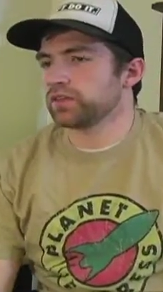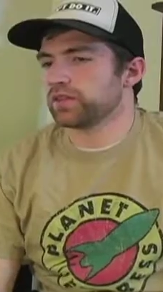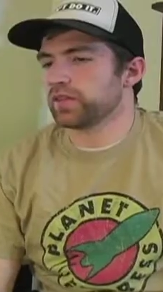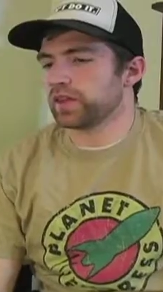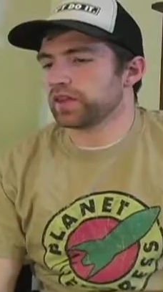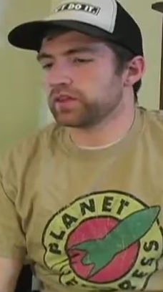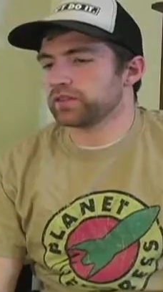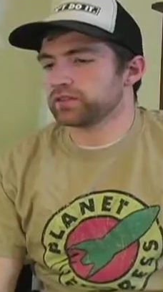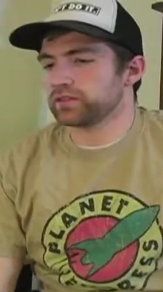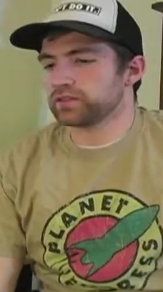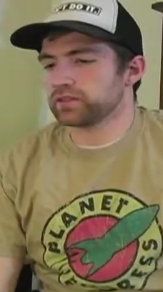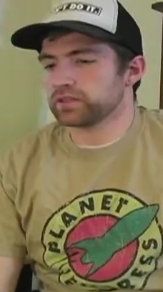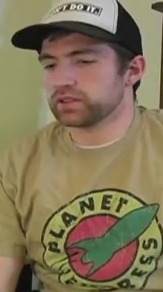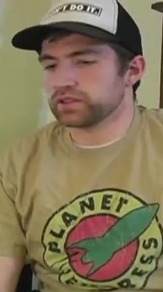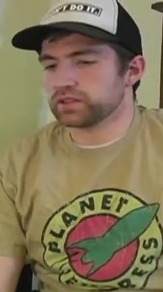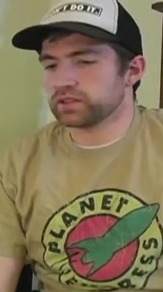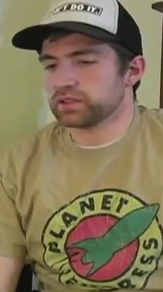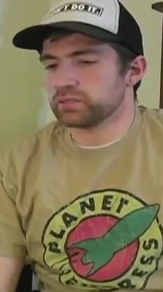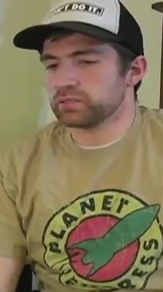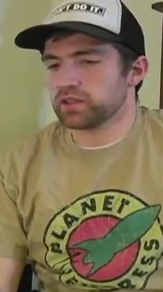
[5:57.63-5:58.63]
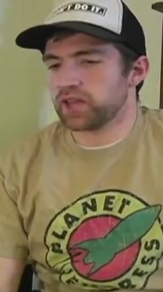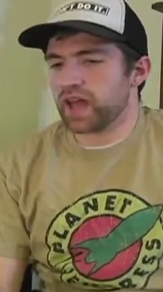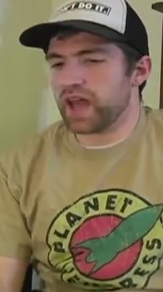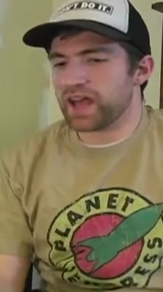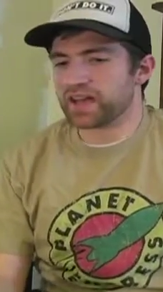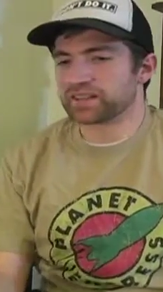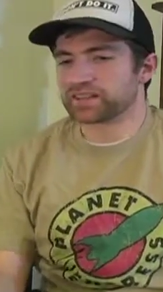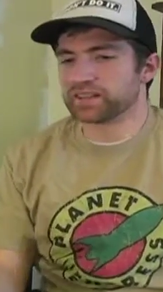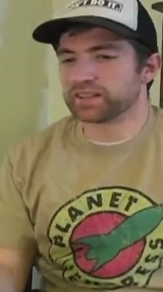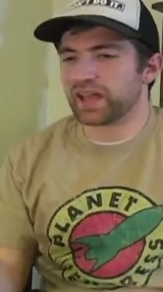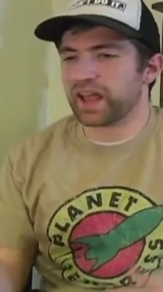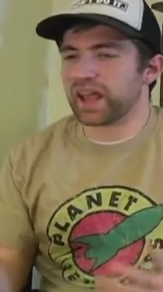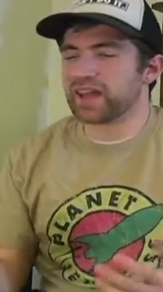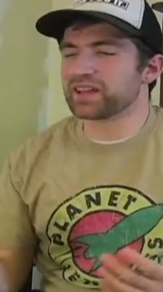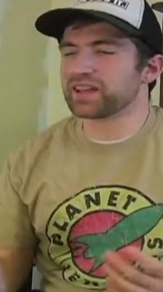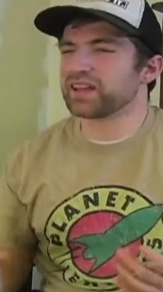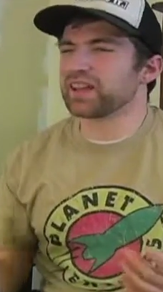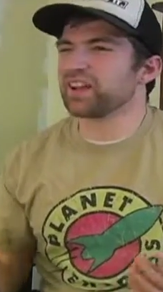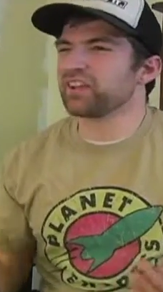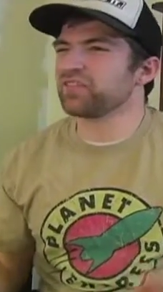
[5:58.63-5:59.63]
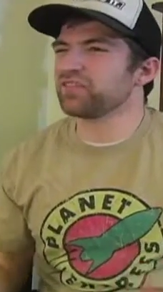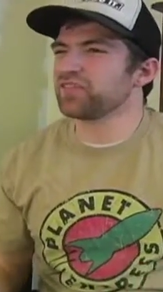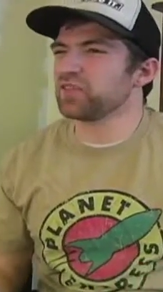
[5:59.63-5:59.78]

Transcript: that just seem to act like a